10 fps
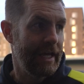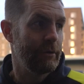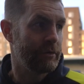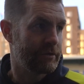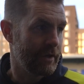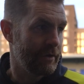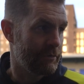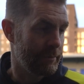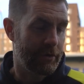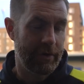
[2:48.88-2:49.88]
It was
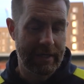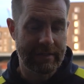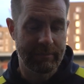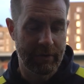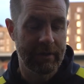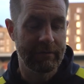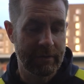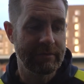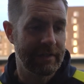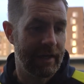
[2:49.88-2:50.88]
from a creative point of
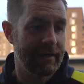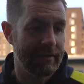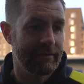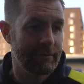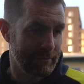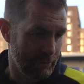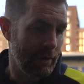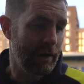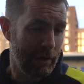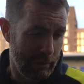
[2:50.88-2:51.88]
view today.
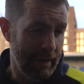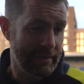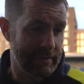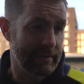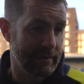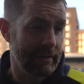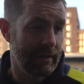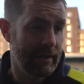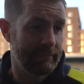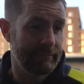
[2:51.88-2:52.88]
We're a lot better
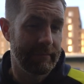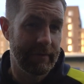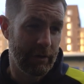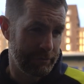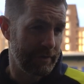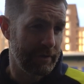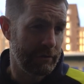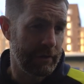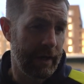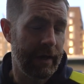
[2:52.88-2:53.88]
um, off than
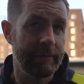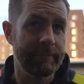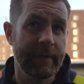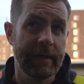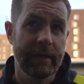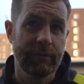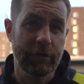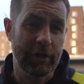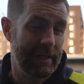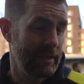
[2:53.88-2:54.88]
the other night.
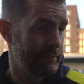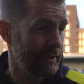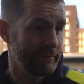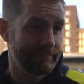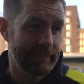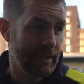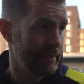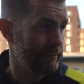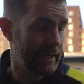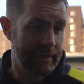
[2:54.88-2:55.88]
We've got to keep on in,
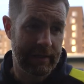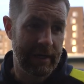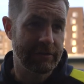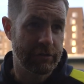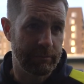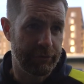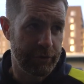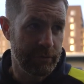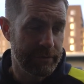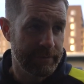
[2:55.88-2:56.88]
uh, backing the lads to
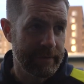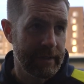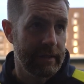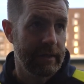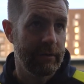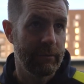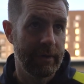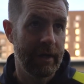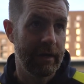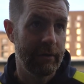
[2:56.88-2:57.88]
improve.
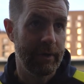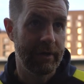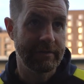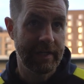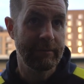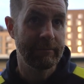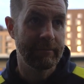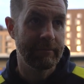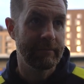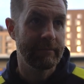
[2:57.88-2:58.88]
We are, we are a team
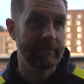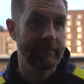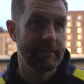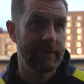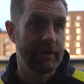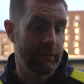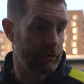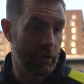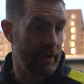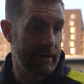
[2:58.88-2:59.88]
who
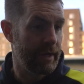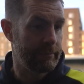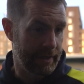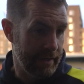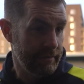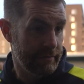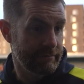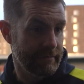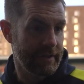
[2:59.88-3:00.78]
haven't got ready-made players.